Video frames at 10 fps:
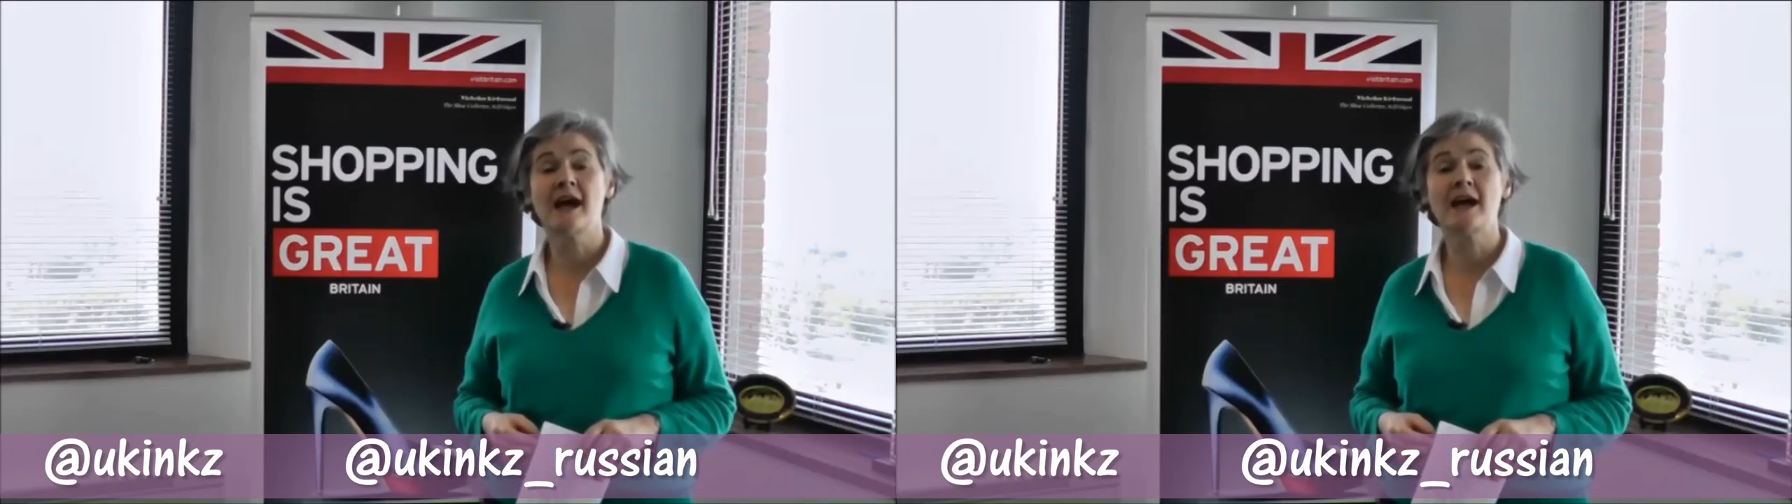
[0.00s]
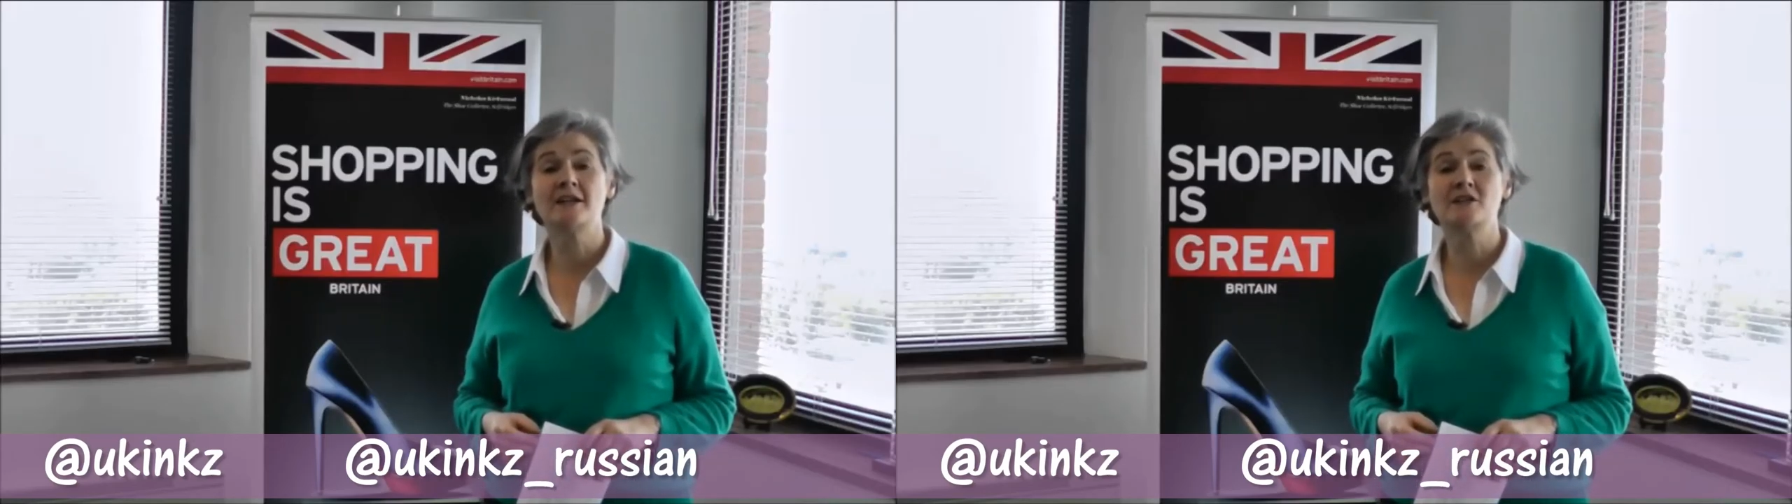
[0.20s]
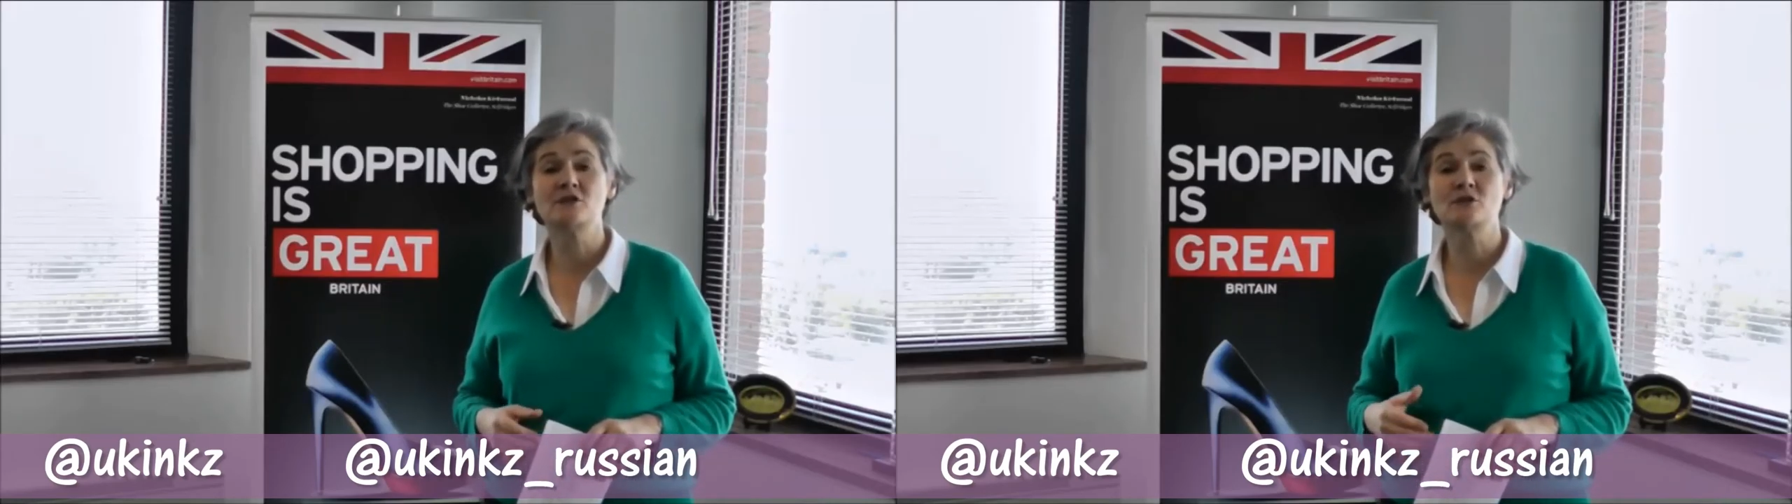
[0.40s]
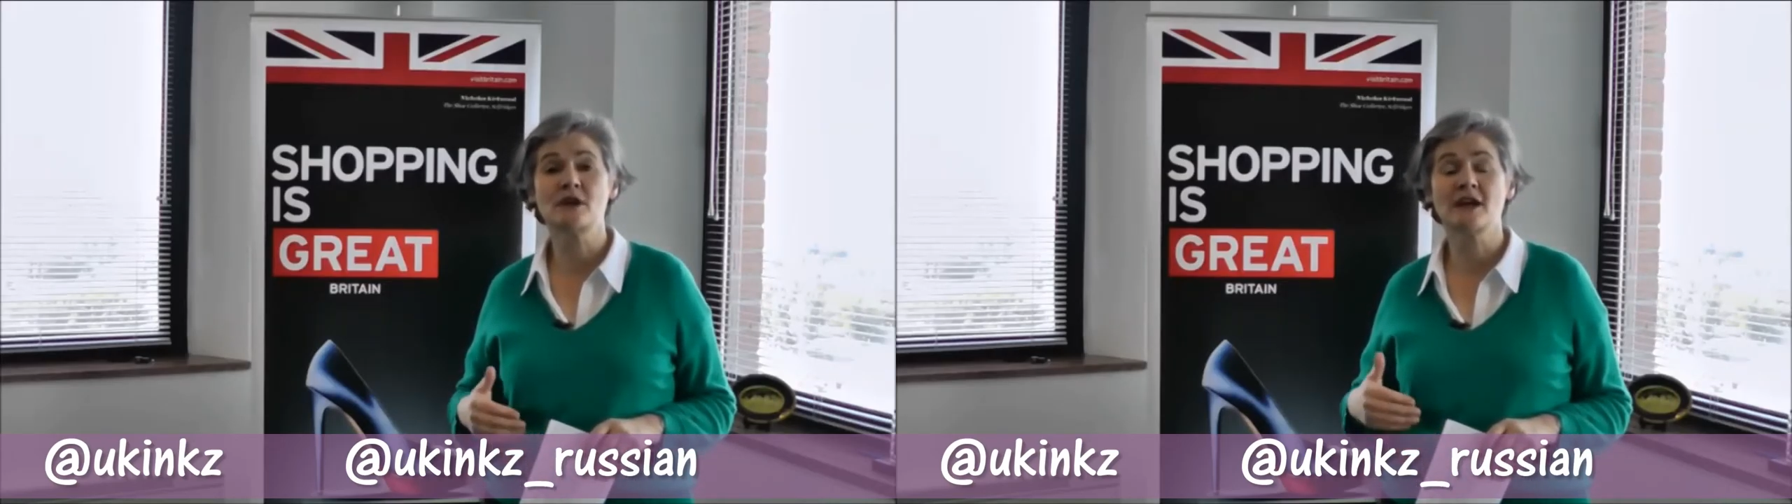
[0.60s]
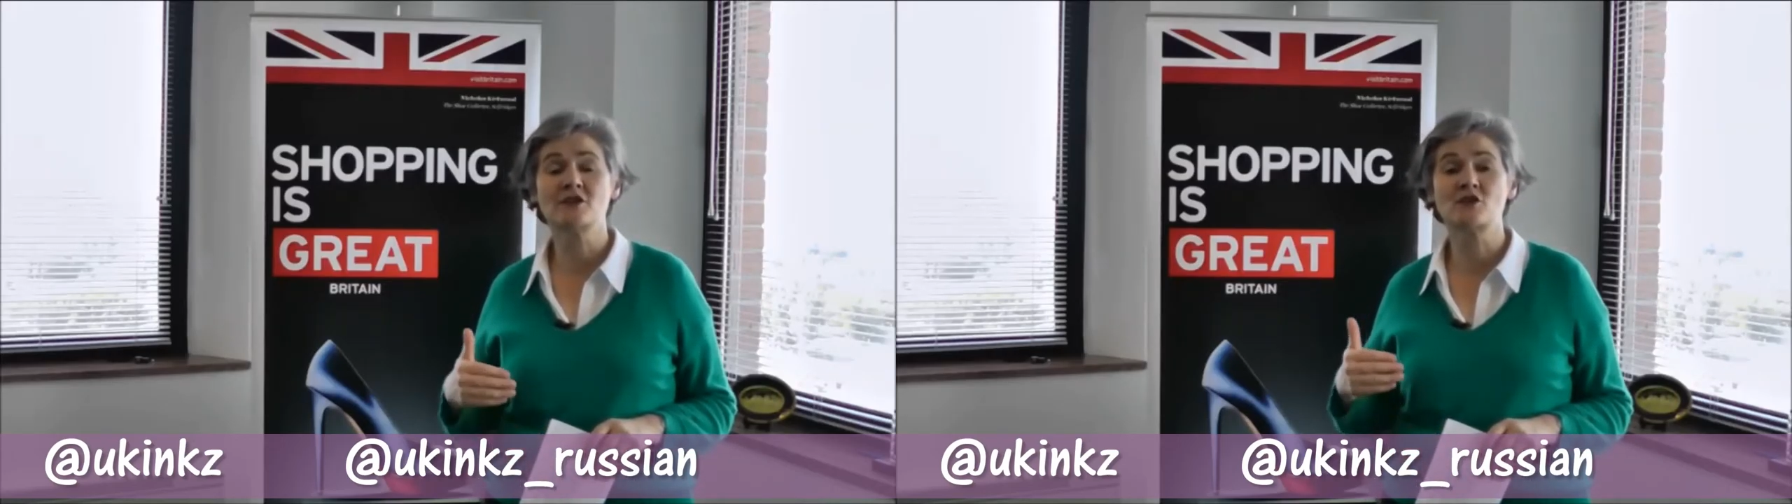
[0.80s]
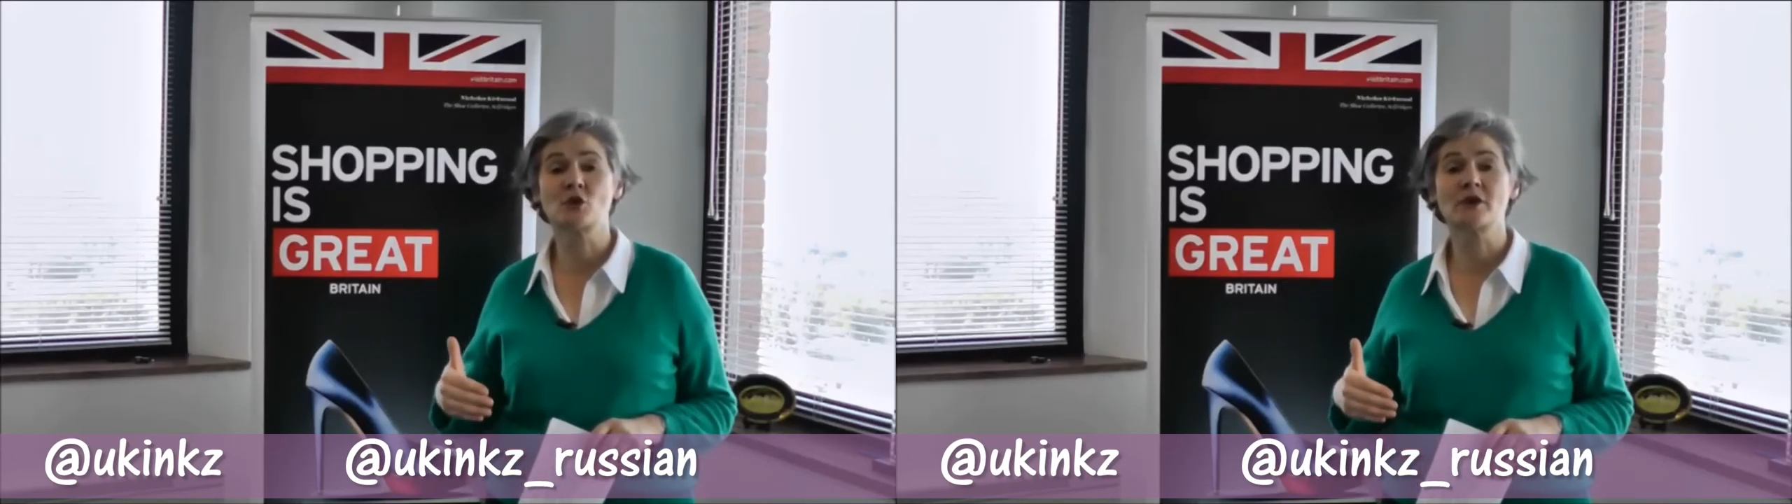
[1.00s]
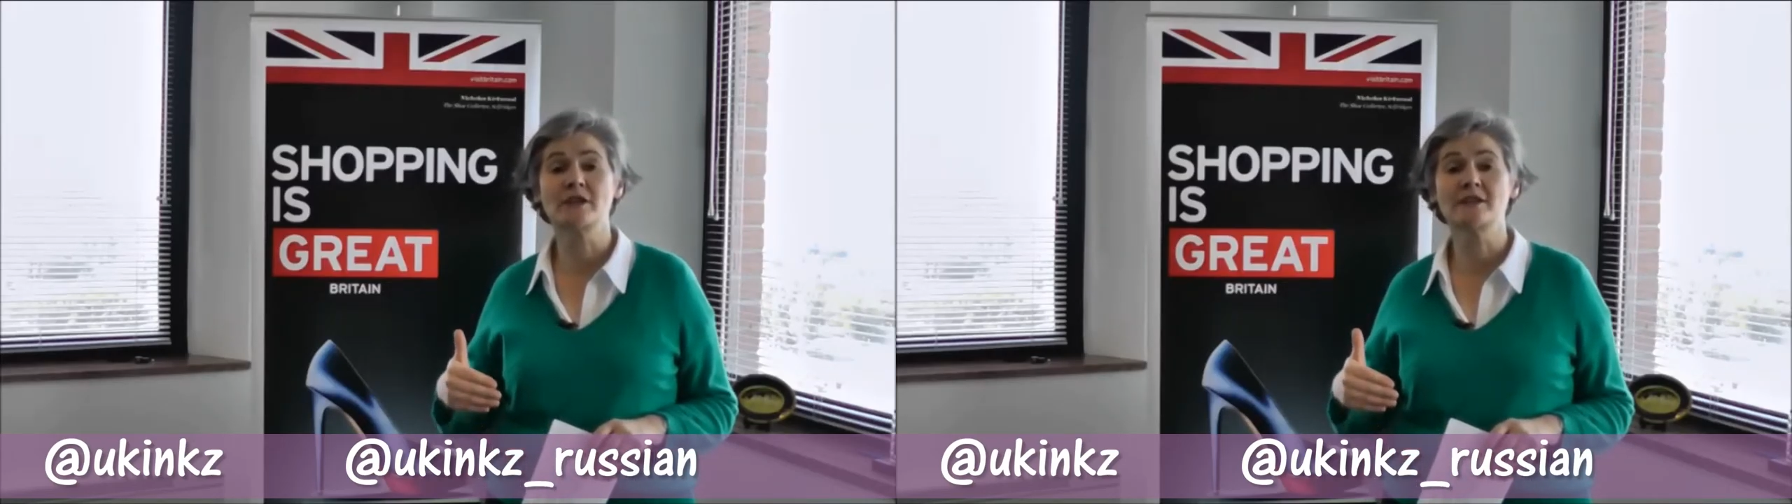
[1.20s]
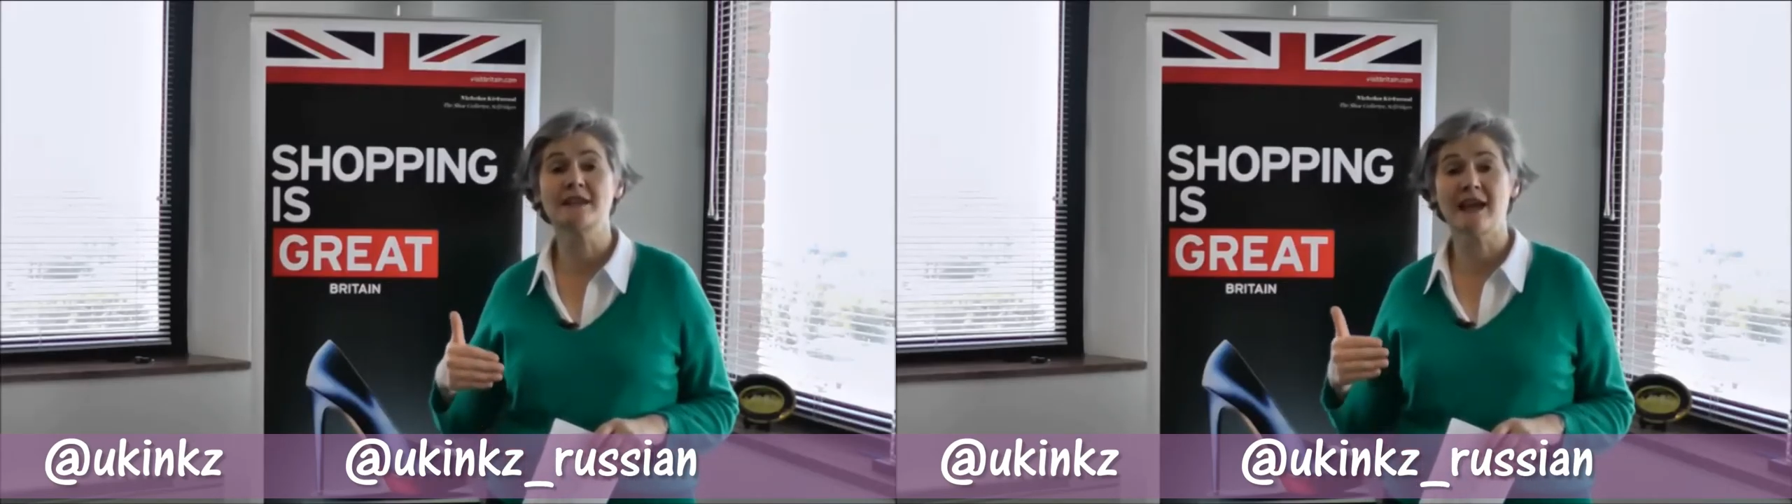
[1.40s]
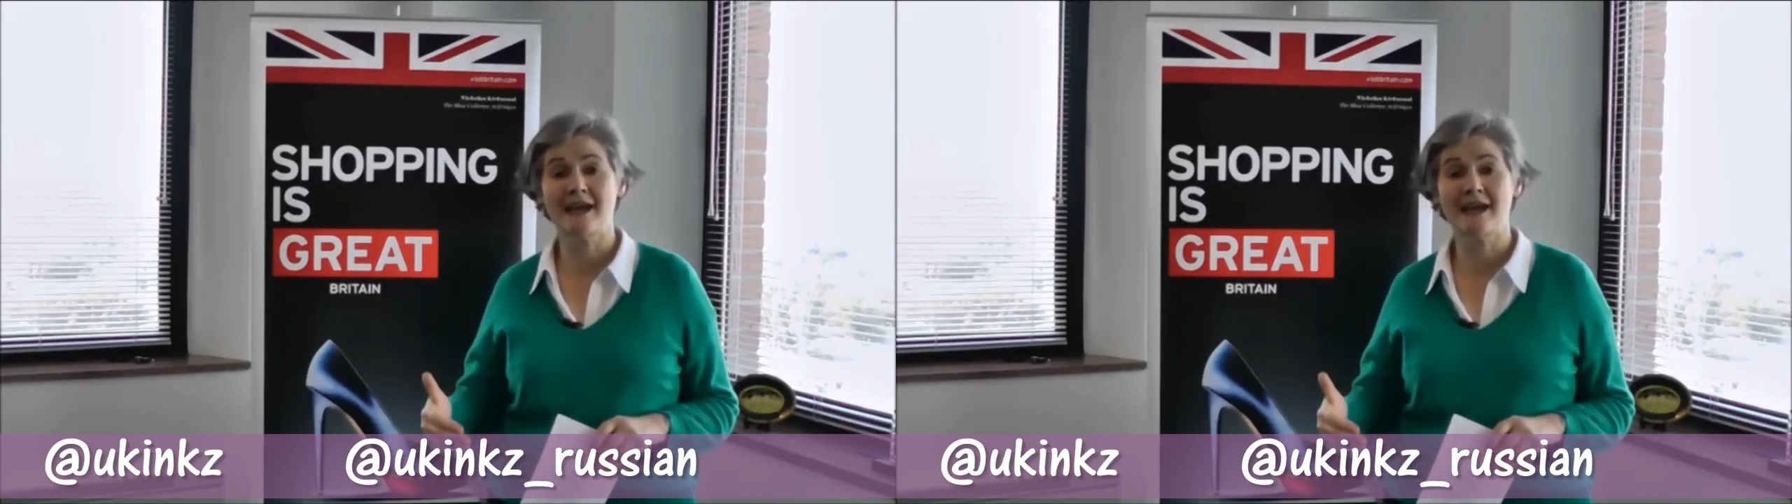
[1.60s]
and you can join in the